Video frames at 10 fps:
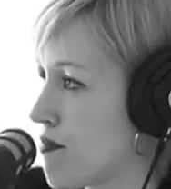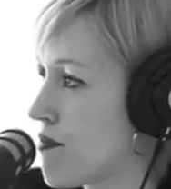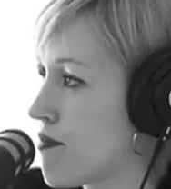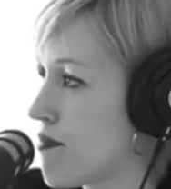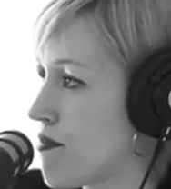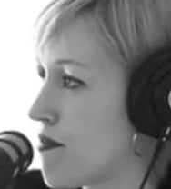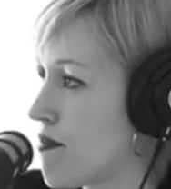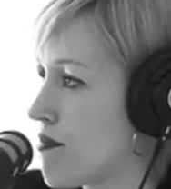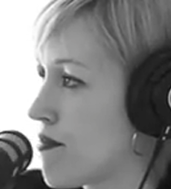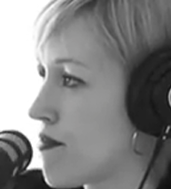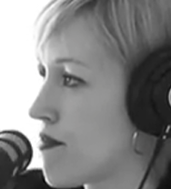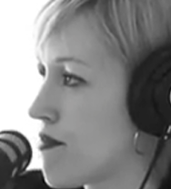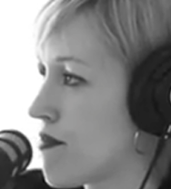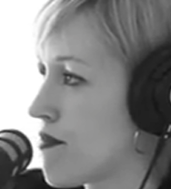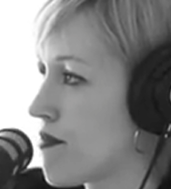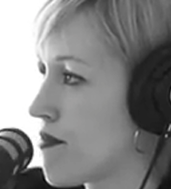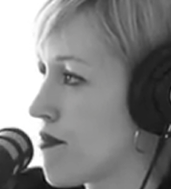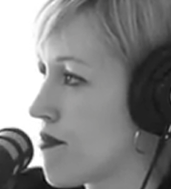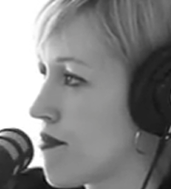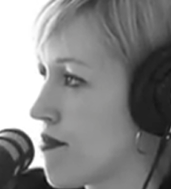
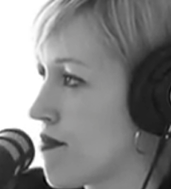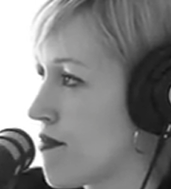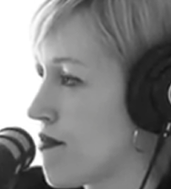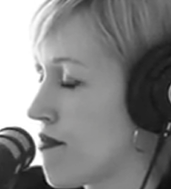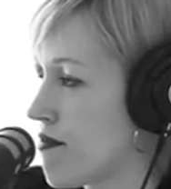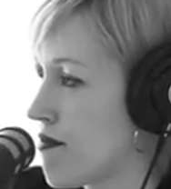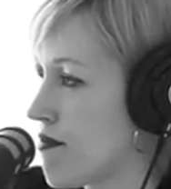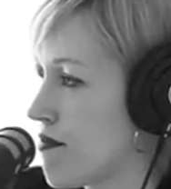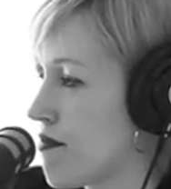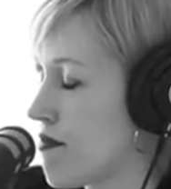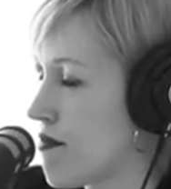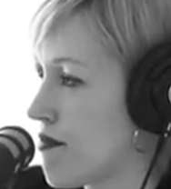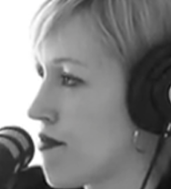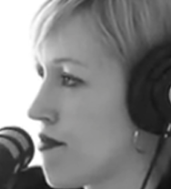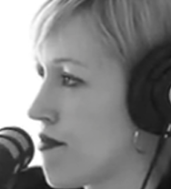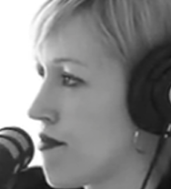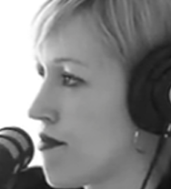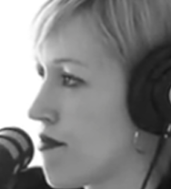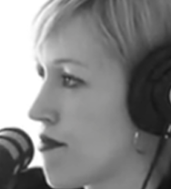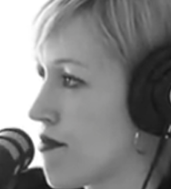
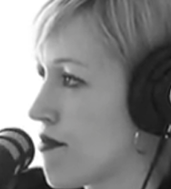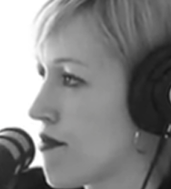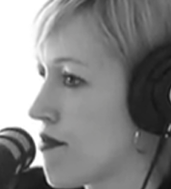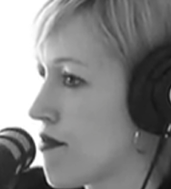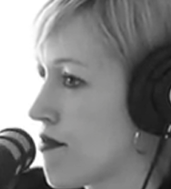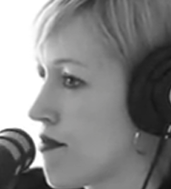[no speech]